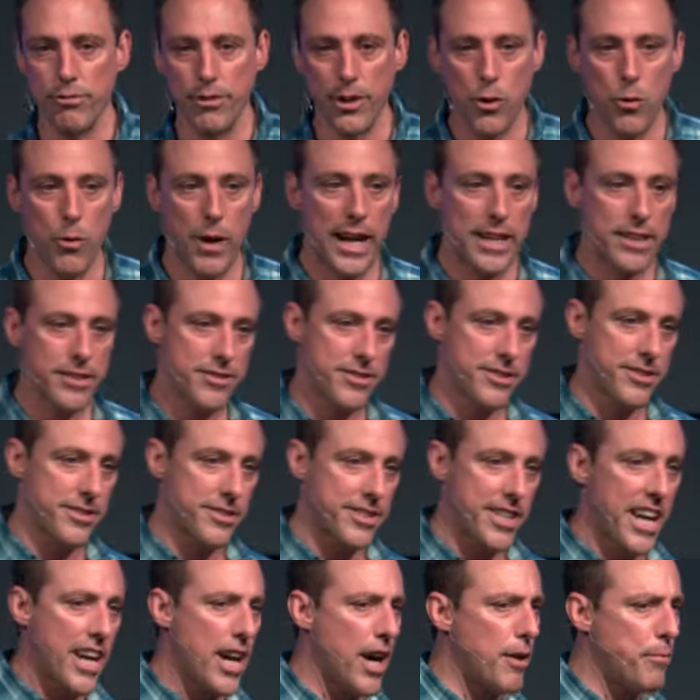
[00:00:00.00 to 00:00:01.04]
request to
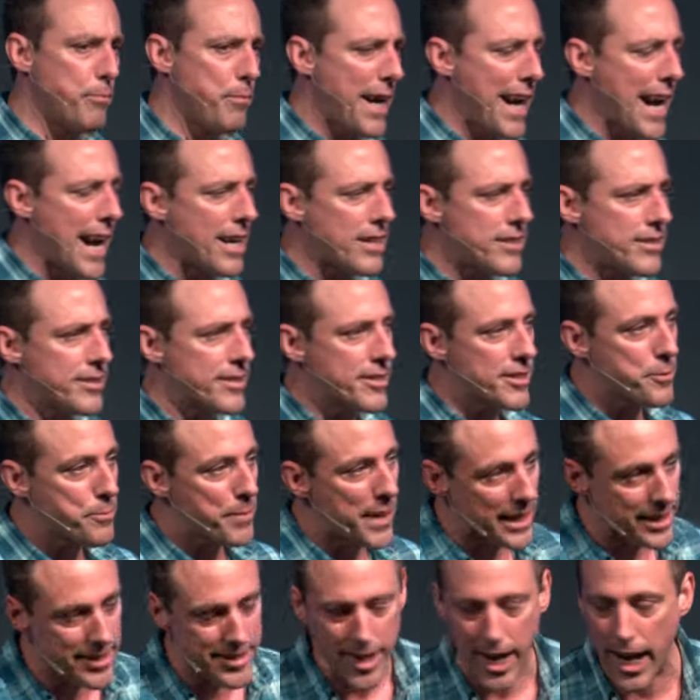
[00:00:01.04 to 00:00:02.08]
stay up past his
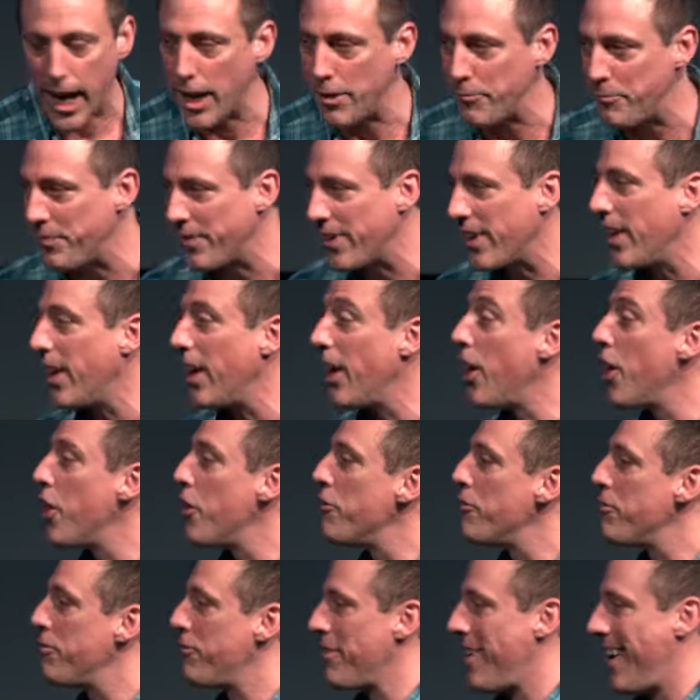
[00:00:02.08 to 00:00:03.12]
bedtime.
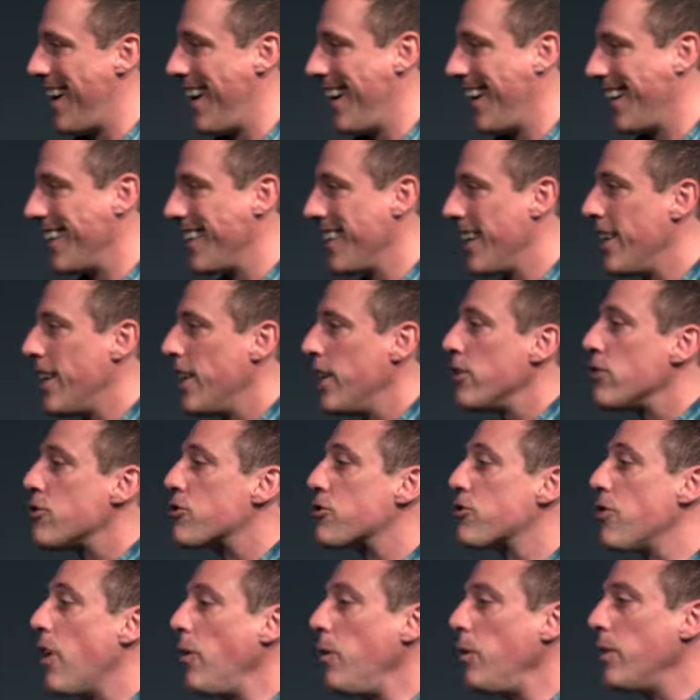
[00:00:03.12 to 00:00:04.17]
Fine.
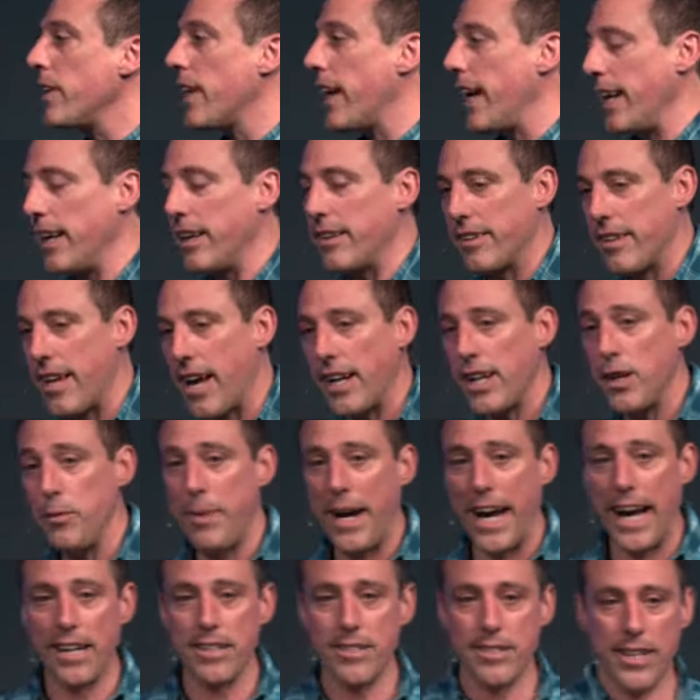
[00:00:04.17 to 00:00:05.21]
So late that he
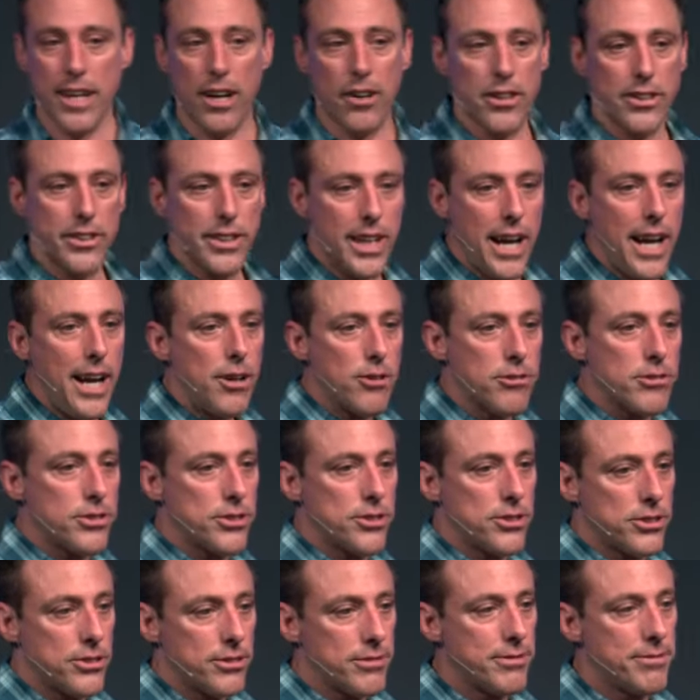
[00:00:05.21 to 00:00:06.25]
passed out on the
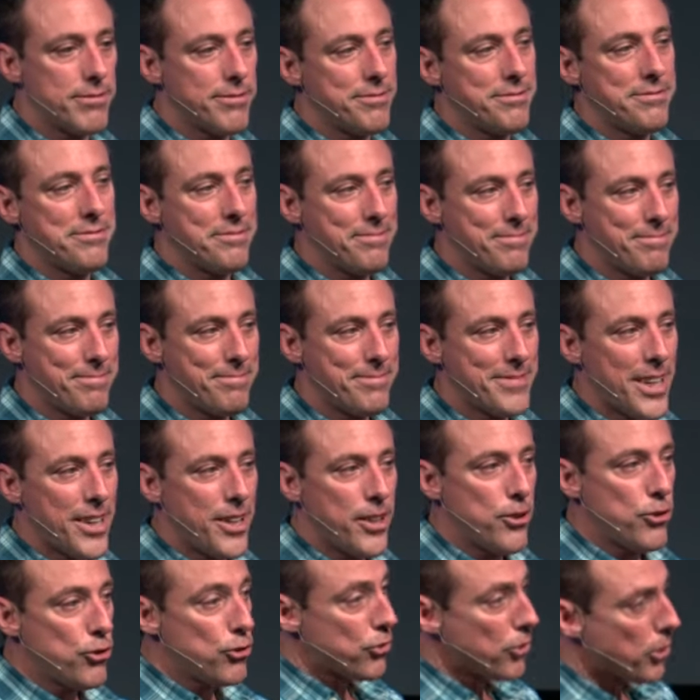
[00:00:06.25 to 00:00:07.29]
couch.
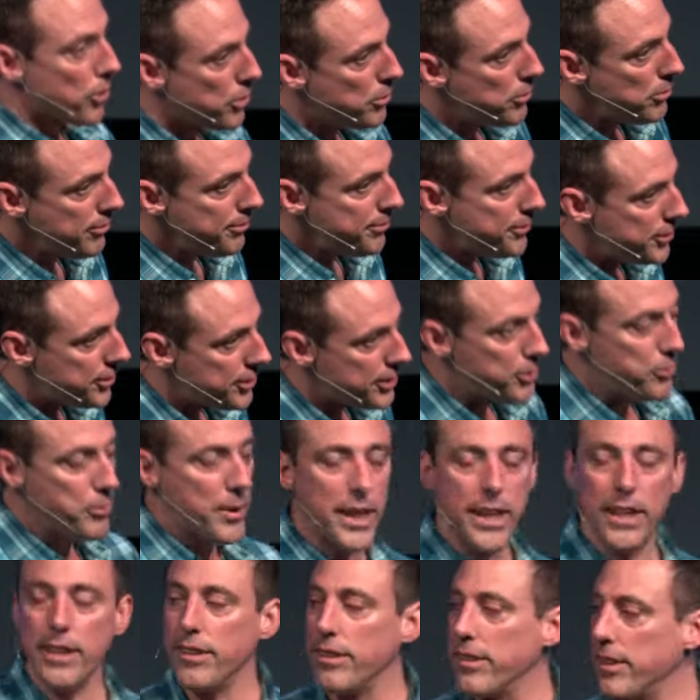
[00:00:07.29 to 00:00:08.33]
So she
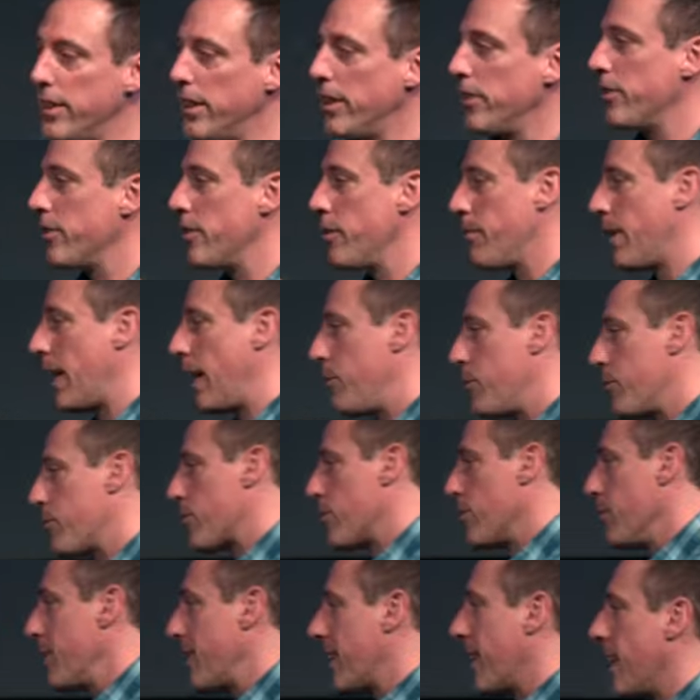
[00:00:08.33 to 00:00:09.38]
went to her mom's
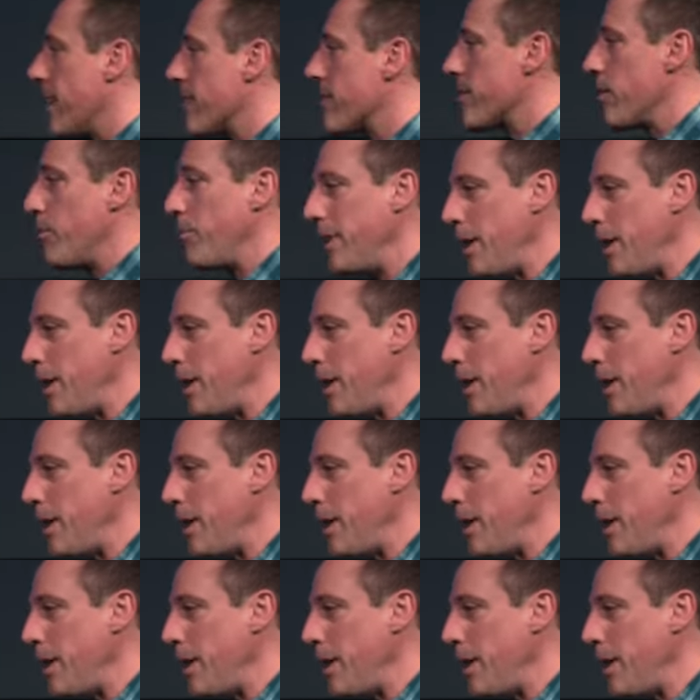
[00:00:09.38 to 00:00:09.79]
room and got some